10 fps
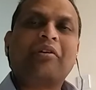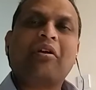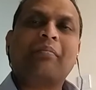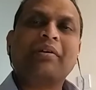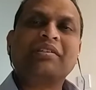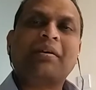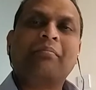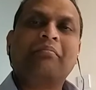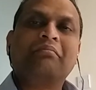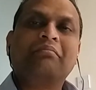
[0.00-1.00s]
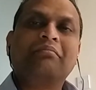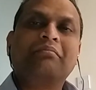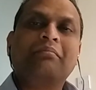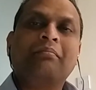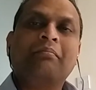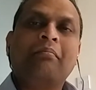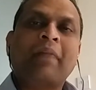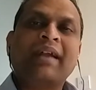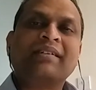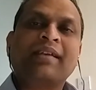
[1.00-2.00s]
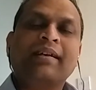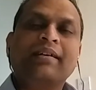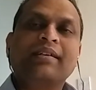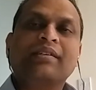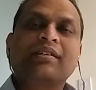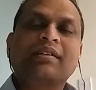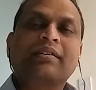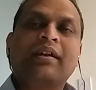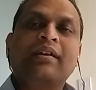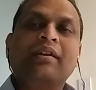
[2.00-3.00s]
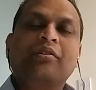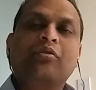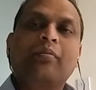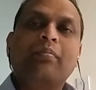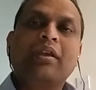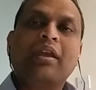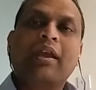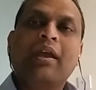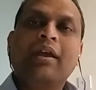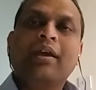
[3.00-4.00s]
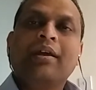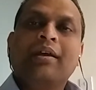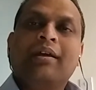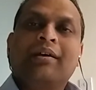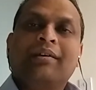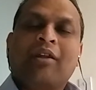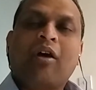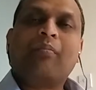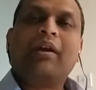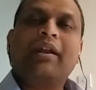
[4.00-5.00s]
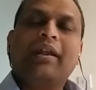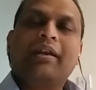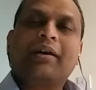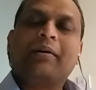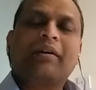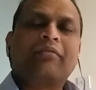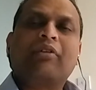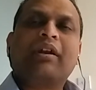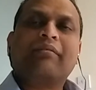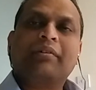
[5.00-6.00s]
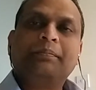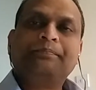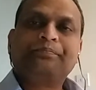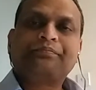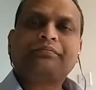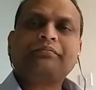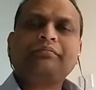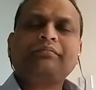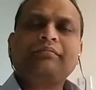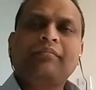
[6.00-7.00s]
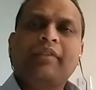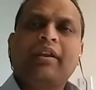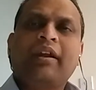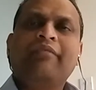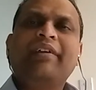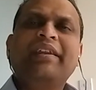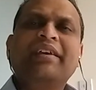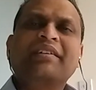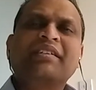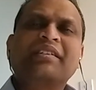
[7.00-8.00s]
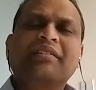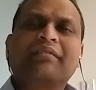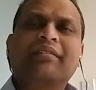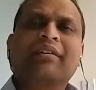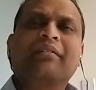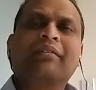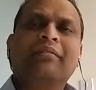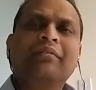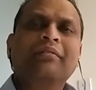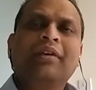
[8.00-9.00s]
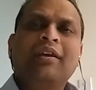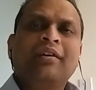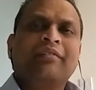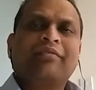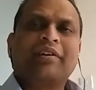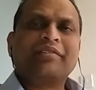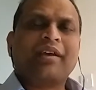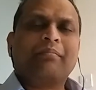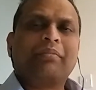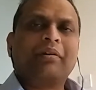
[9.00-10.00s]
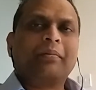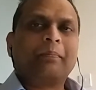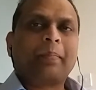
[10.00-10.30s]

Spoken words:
drawn by some mad scientist, and it could be a normal data, whatever, and variance. You know, for example,